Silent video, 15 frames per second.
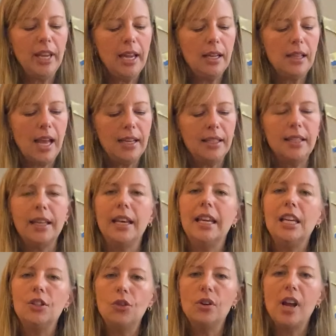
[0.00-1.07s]
begin classes
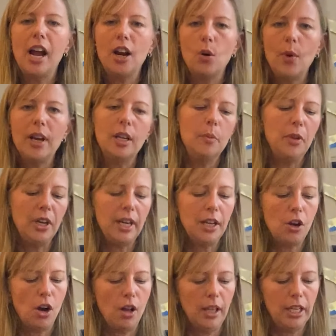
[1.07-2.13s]
at Eastern Iowa
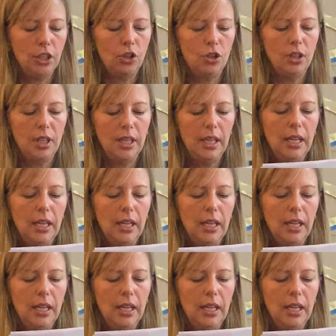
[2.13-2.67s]
Community College.